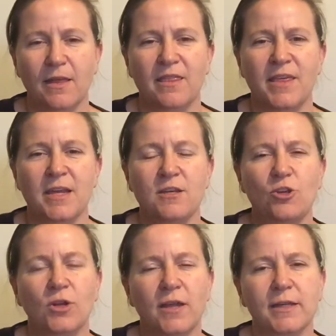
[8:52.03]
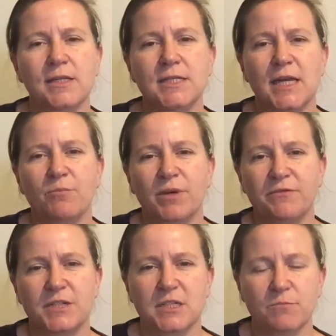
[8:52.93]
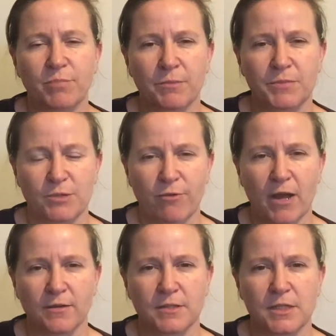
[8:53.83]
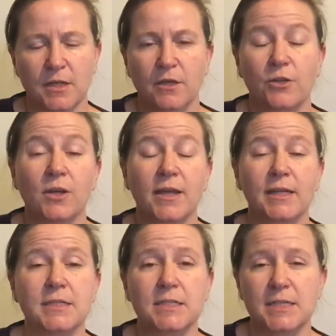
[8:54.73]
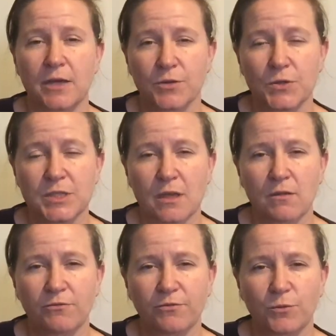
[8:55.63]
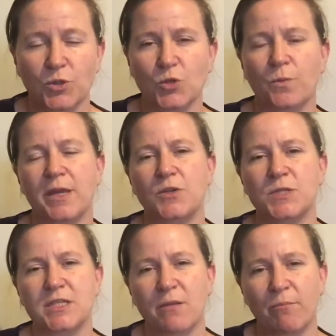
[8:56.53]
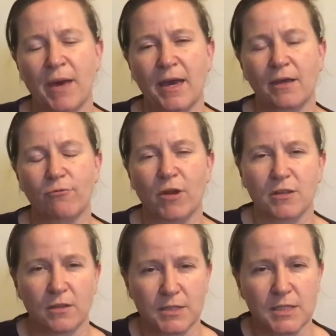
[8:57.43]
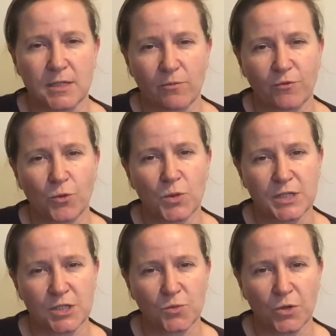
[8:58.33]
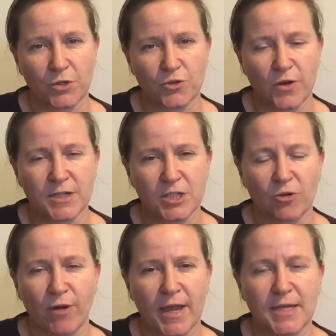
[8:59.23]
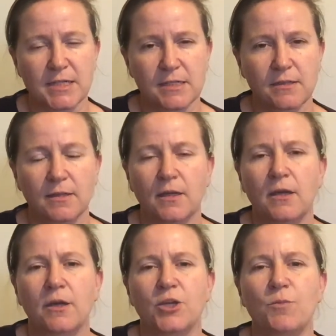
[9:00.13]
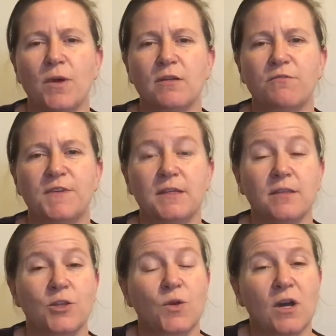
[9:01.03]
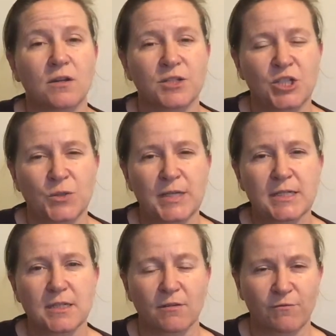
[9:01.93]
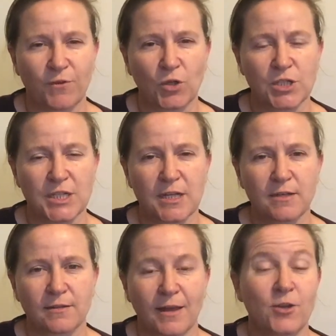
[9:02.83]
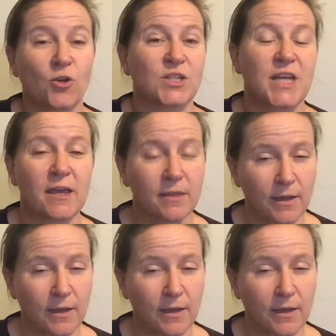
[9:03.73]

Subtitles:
then you're likely to get buffeted and bumped around. You're likely to doubt yourself, which will make you step back rather than step forward into what you're trying to create. You might feel that you can't do it and falter and not take